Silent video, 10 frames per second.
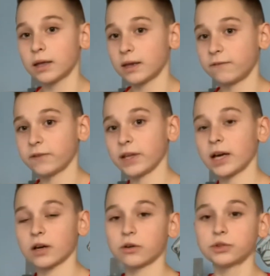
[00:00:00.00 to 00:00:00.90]
If you're
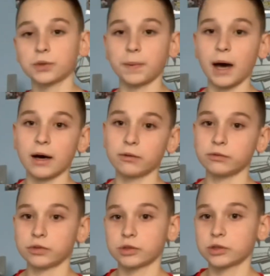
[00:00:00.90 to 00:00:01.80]
like 100
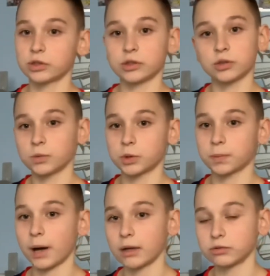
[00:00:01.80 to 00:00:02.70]
pounds to 200
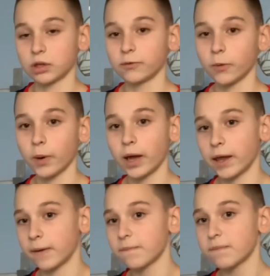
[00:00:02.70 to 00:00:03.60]
pounds overweight,